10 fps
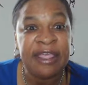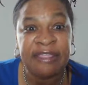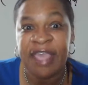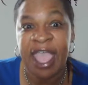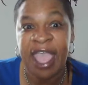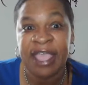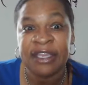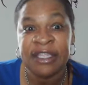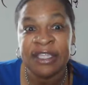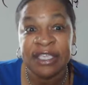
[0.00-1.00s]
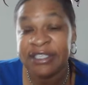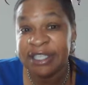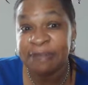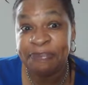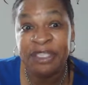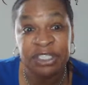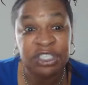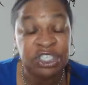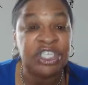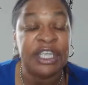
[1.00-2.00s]
That is a piece
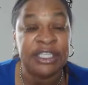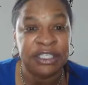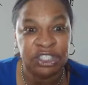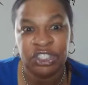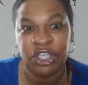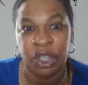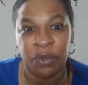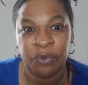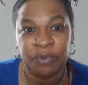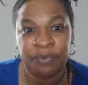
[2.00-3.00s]
of shit show.